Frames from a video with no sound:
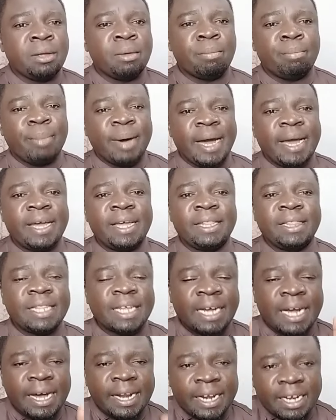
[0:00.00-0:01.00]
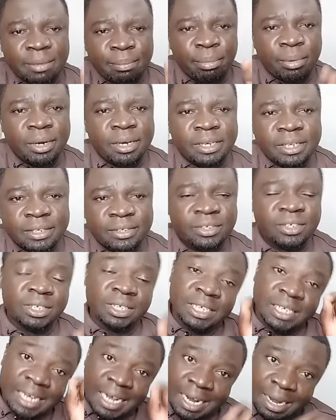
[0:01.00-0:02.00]
by the current politics
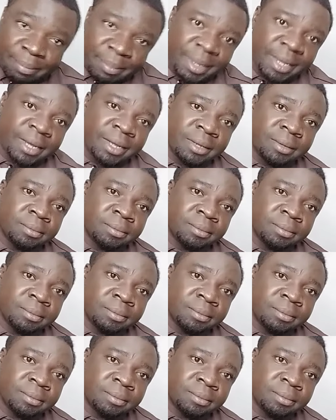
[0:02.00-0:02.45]
in Kakamega.